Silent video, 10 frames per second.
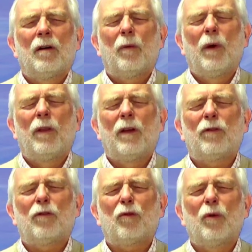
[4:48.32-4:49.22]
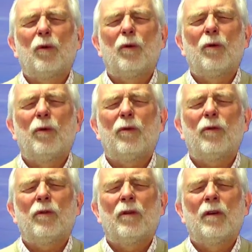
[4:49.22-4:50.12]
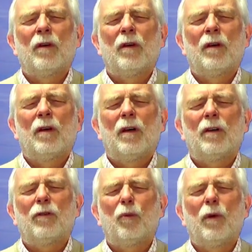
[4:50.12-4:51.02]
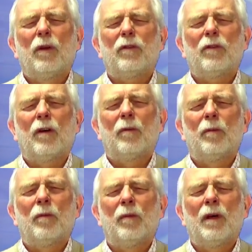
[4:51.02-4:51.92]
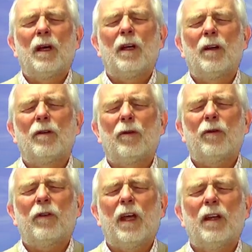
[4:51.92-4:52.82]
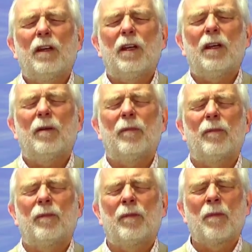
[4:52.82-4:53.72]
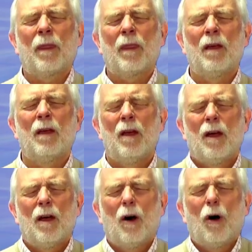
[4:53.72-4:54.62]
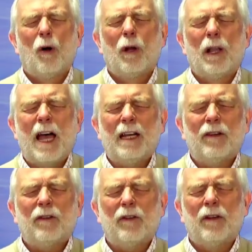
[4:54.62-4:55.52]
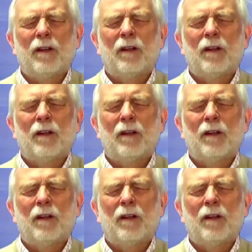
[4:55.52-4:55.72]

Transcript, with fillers: with its truths, its wisdom and understanding. O light,